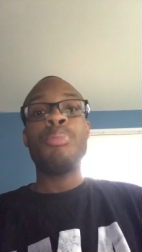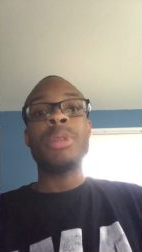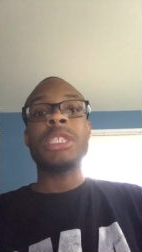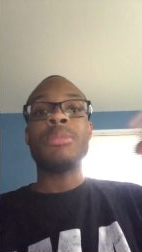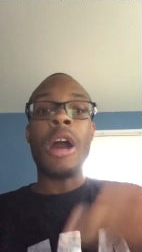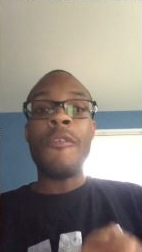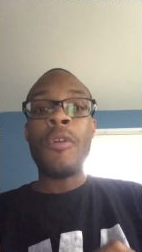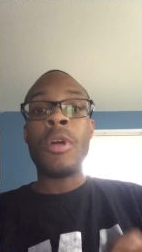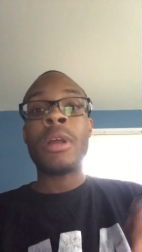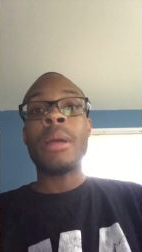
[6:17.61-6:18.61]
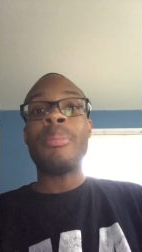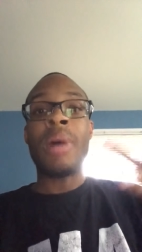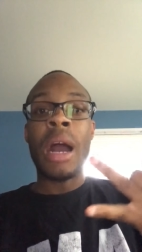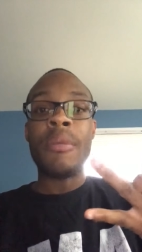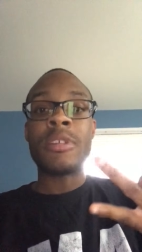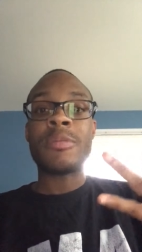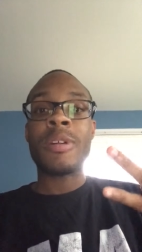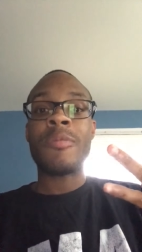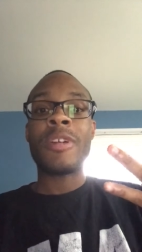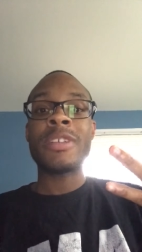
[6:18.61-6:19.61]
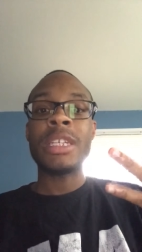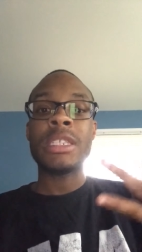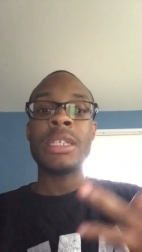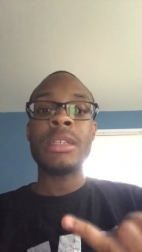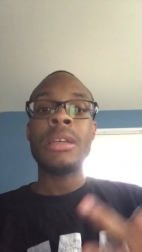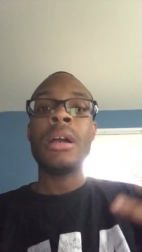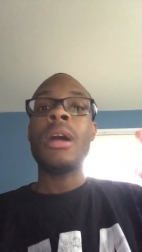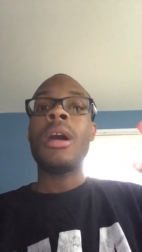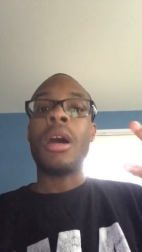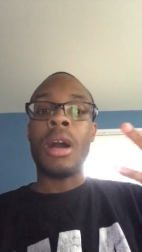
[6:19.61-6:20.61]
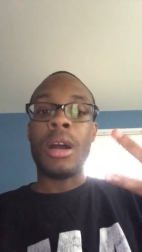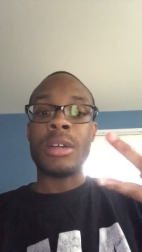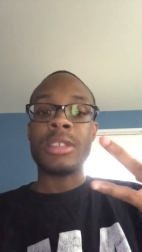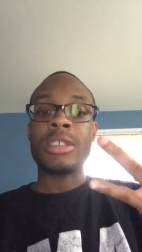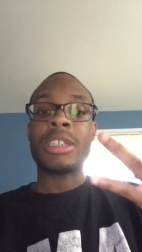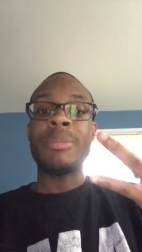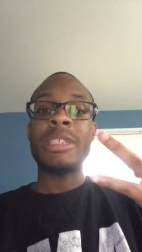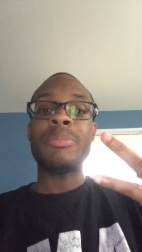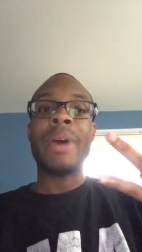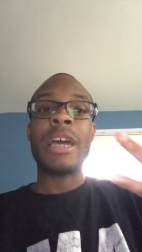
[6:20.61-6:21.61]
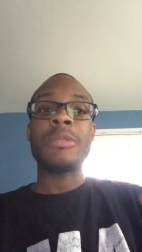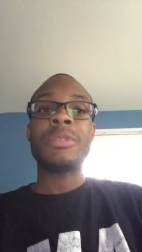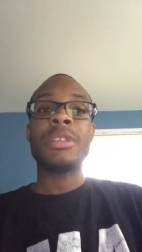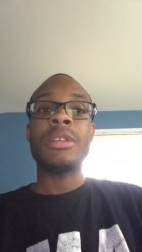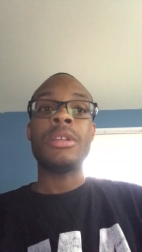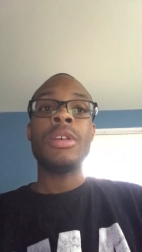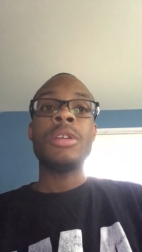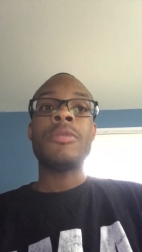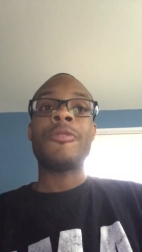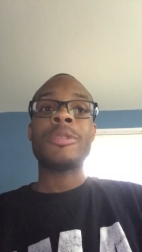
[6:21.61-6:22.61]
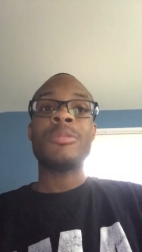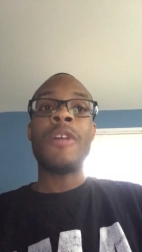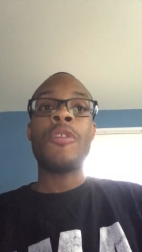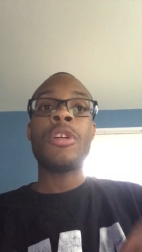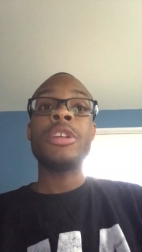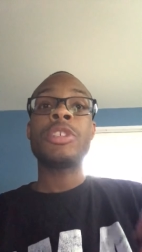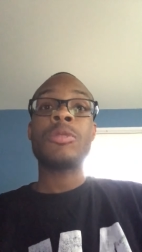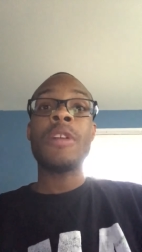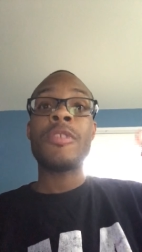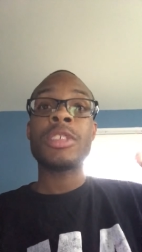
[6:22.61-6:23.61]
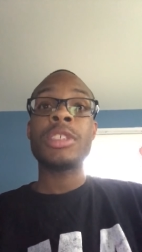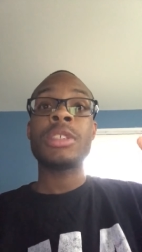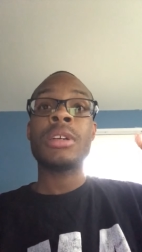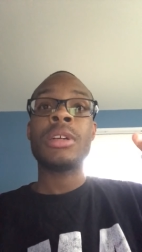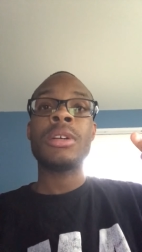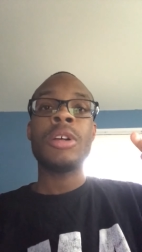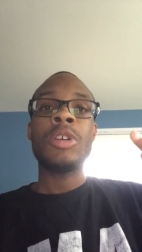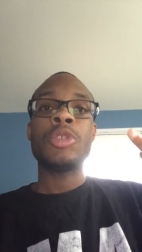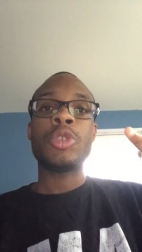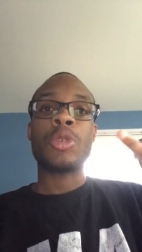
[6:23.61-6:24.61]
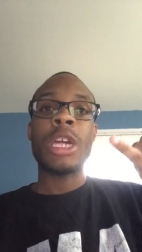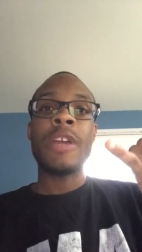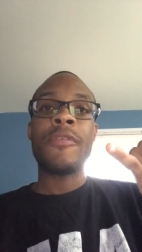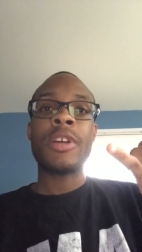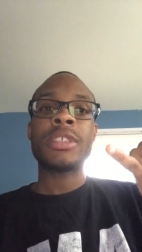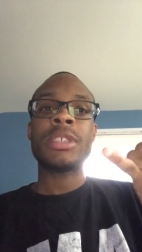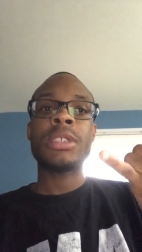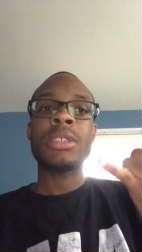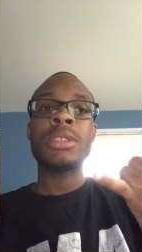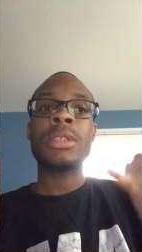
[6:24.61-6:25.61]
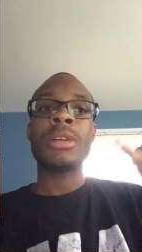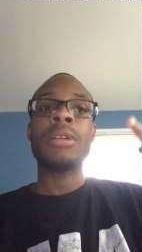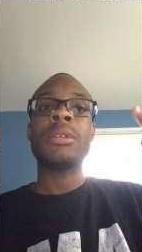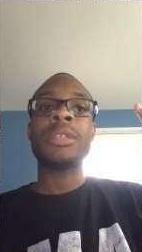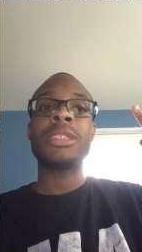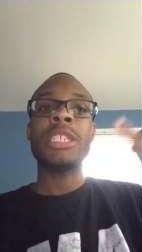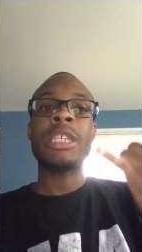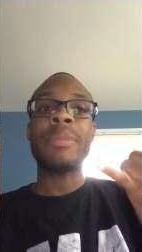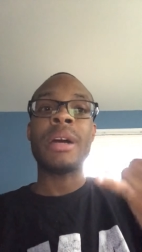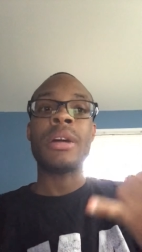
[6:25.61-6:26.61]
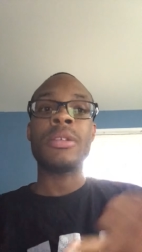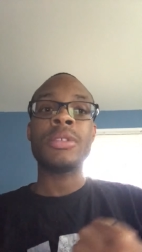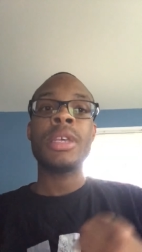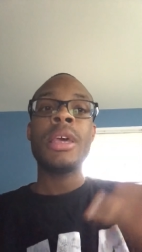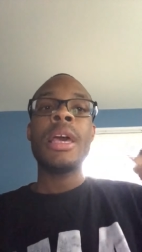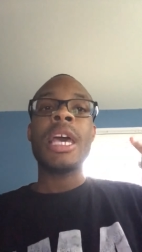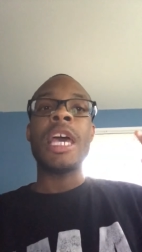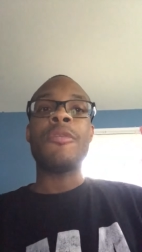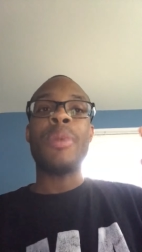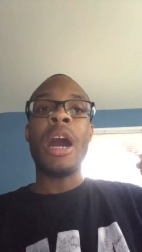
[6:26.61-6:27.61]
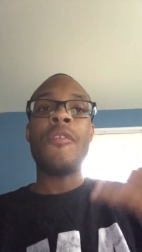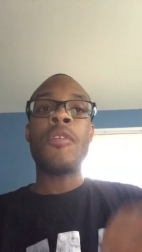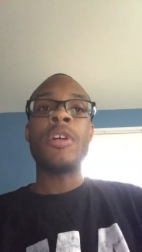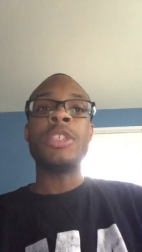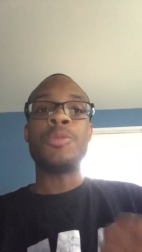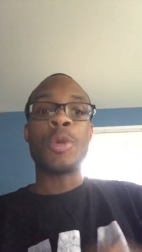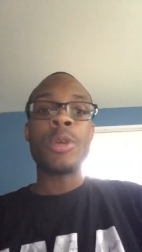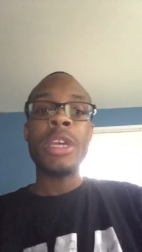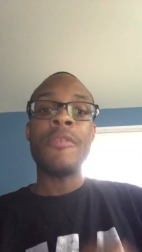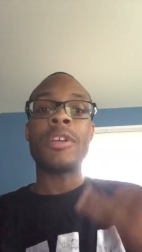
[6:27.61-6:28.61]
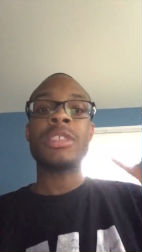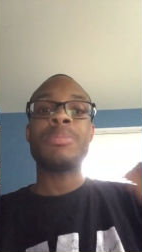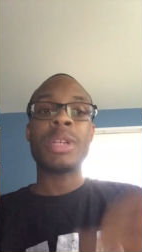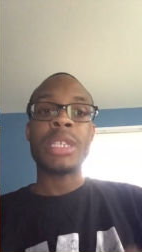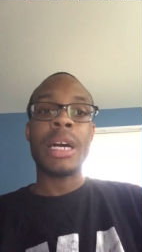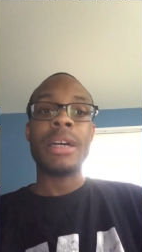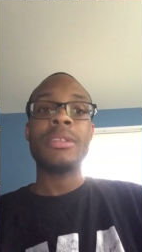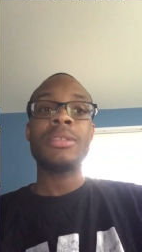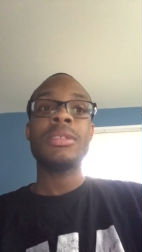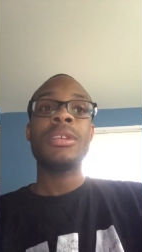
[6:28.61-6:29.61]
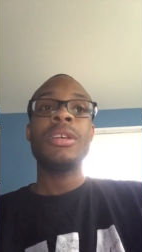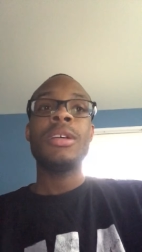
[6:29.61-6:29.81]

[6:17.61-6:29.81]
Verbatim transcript: the small four and power position are it's gonna be some battles Seeing small four is Troy versus uh Troy versus uh CJ Miles and power four is Rory versus Bertans.